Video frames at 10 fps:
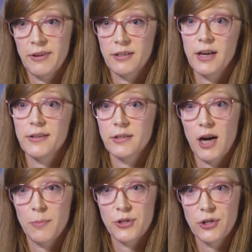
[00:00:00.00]
fantastic
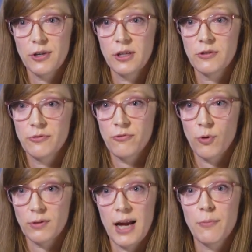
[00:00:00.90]
opportunities
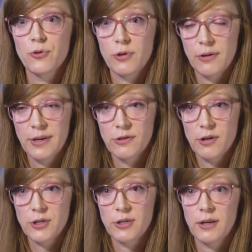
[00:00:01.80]
for laboratory
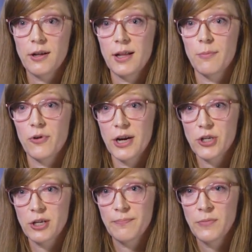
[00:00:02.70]
research and
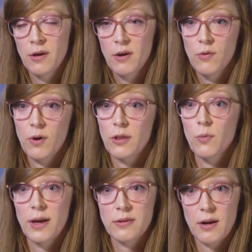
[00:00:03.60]
collaboration. One of the
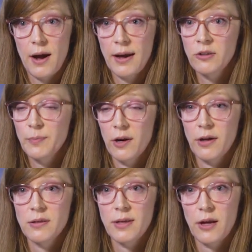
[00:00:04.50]
ways that I
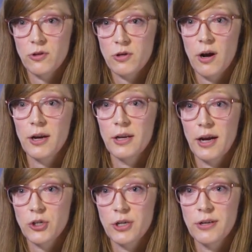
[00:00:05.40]
experience that strong
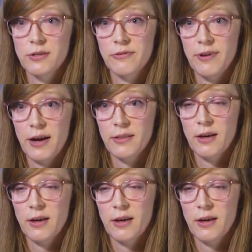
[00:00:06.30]
connection is the fact